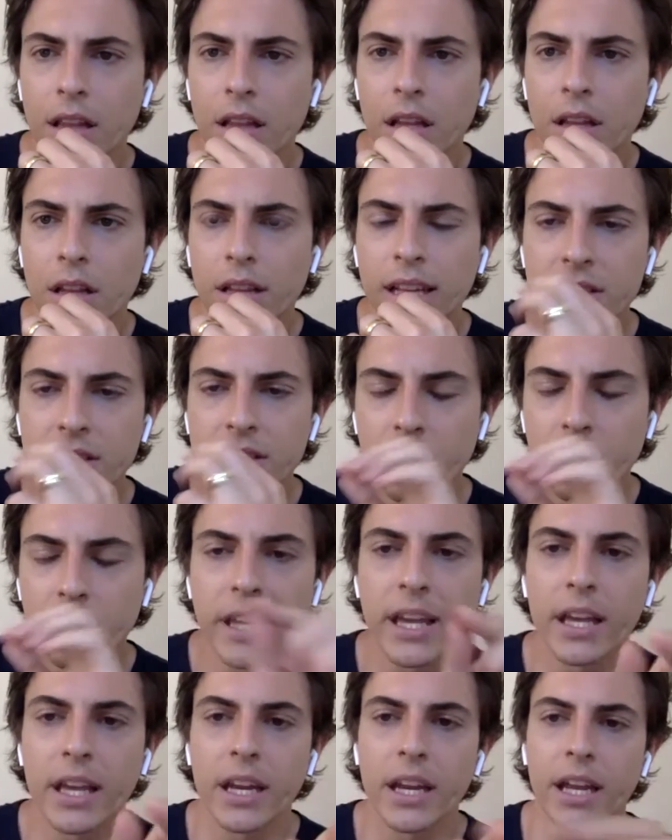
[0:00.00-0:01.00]
let's do it
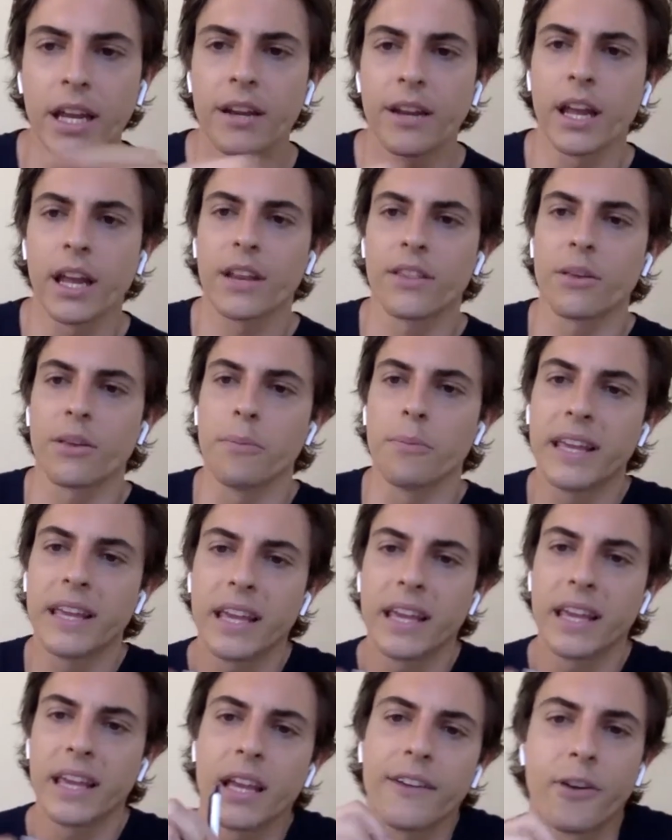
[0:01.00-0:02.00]
again. And at the
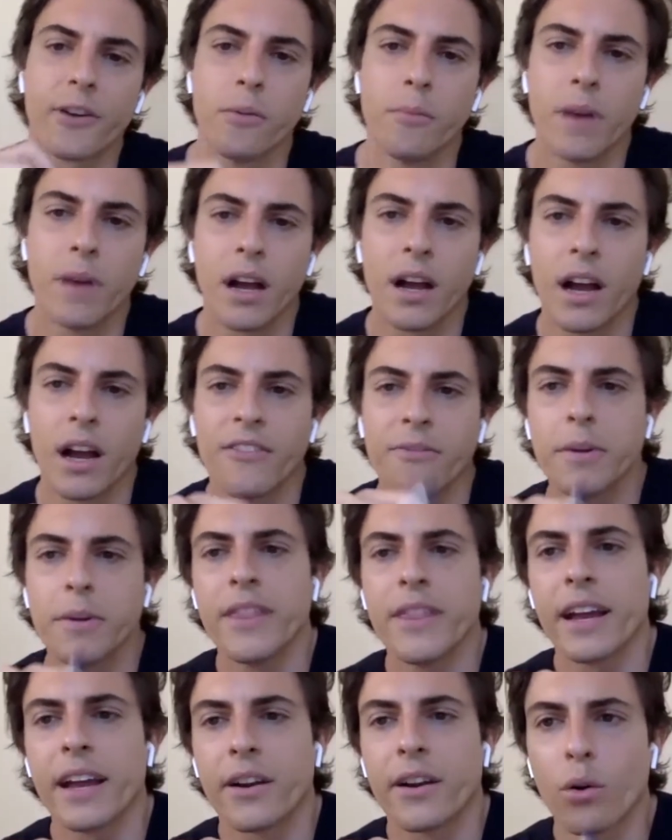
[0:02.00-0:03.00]
beginning from I've been
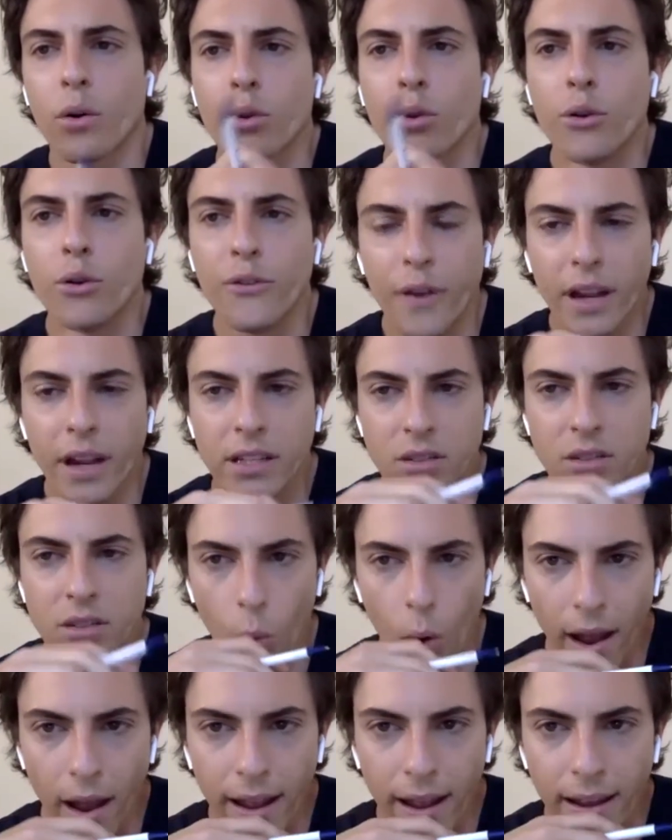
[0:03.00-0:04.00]
that girl who fades
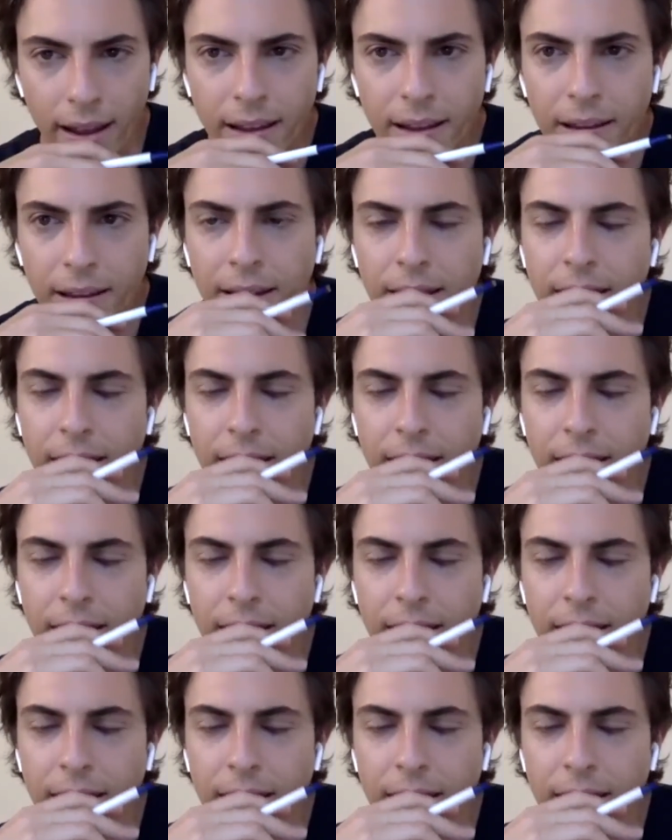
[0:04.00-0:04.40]
away,